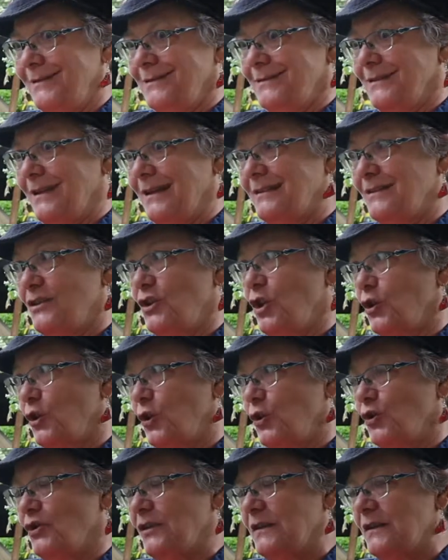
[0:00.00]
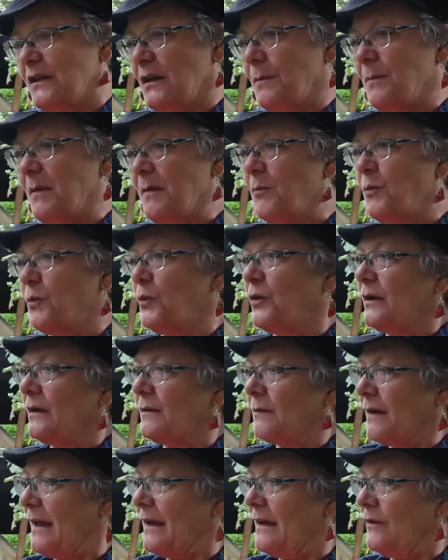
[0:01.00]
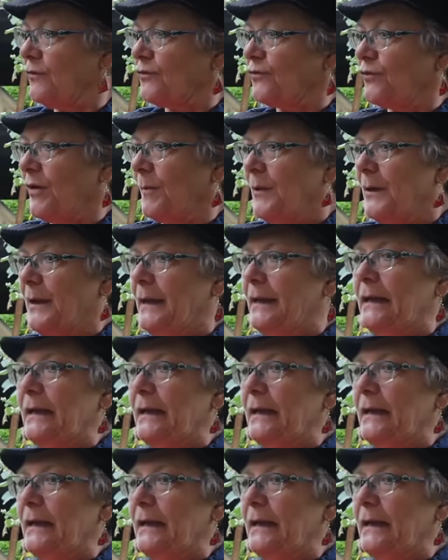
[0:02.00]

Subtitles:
that's not good. She's going to be bored and get into trouble.